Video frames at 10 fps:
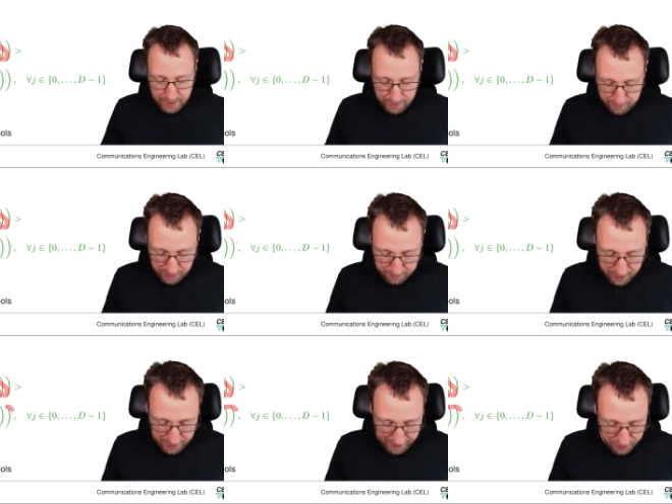Must be
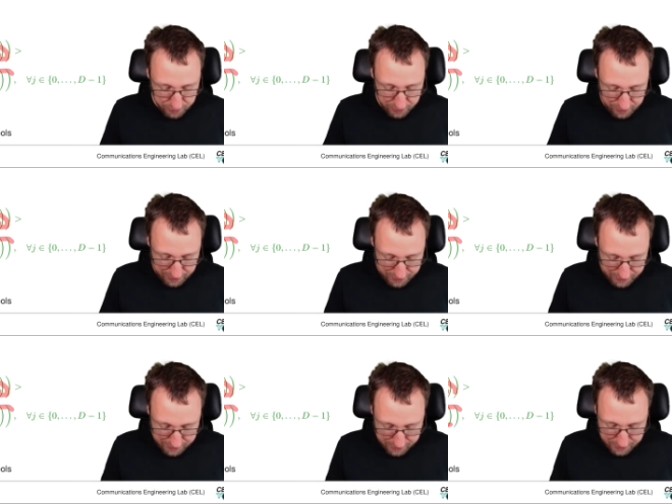larger or equal than
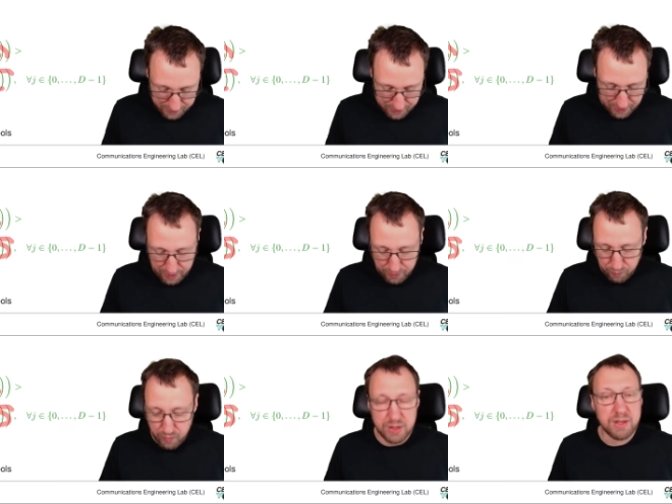this guy,
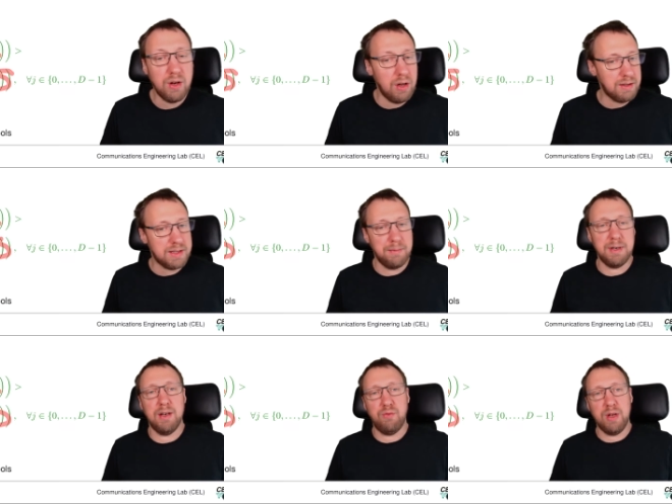which is also something
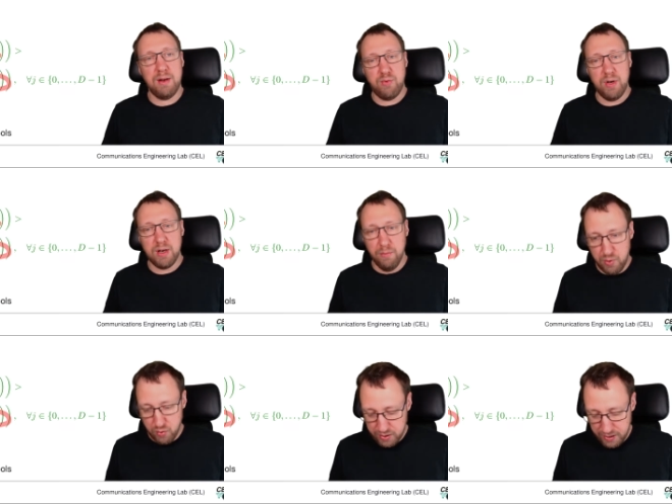that we can
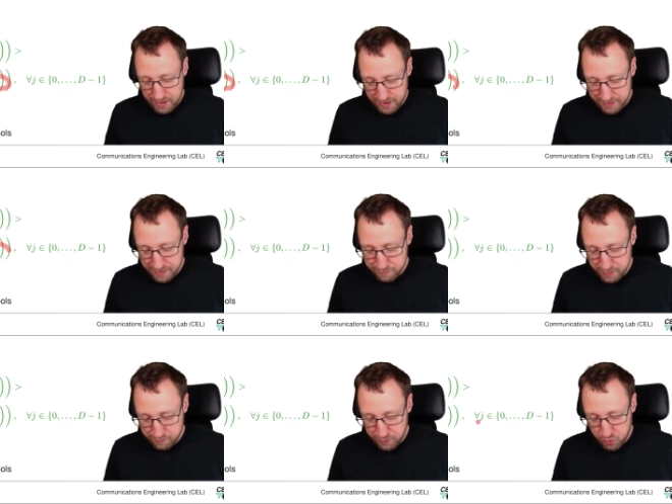pre-compute. And this
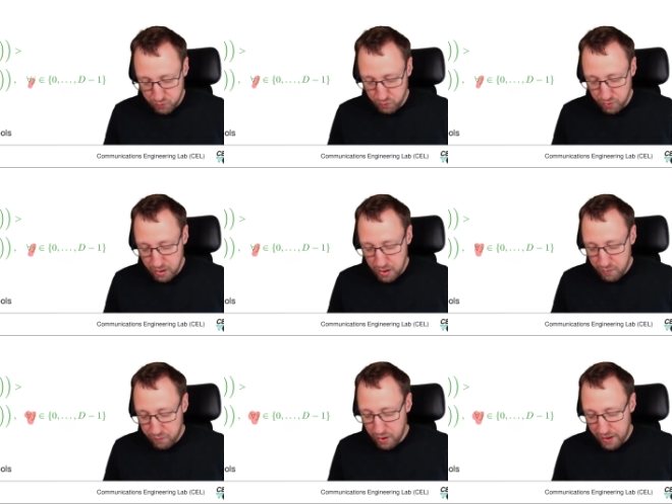must be true
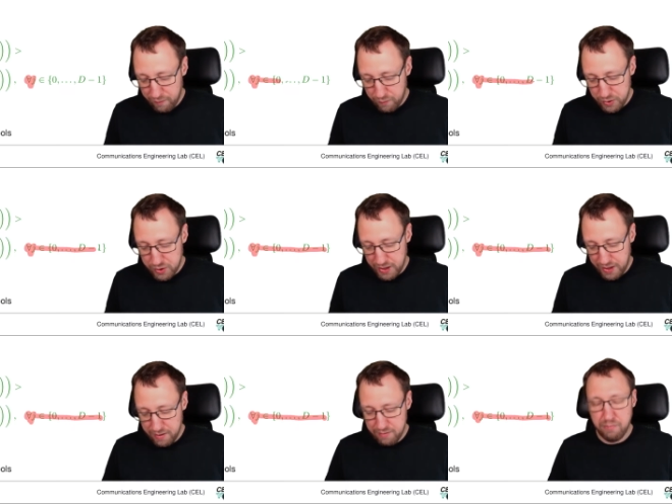for every
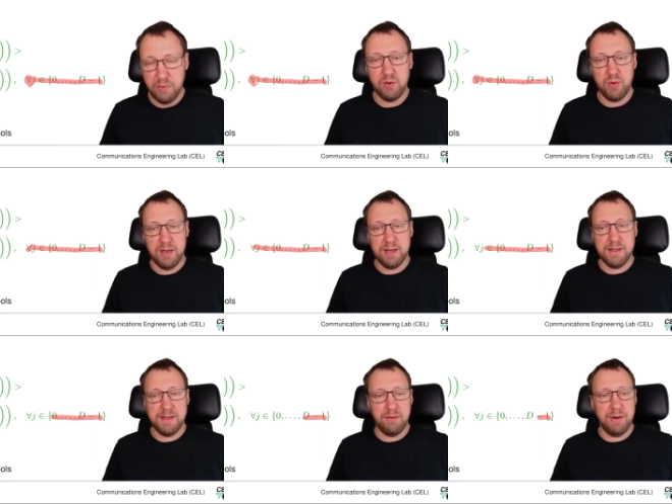j between
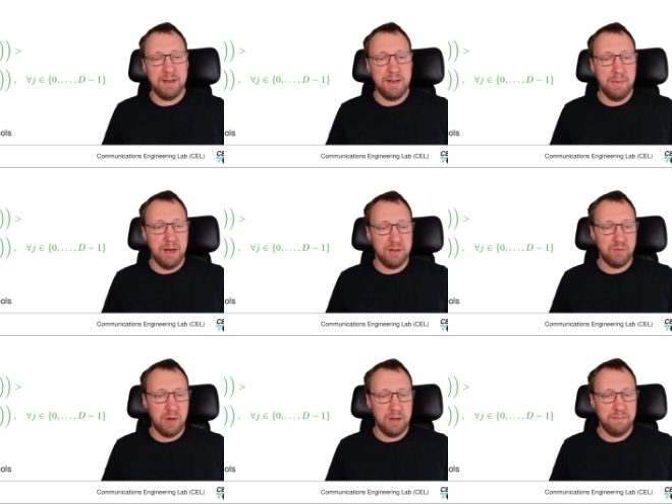0 and d minus 1.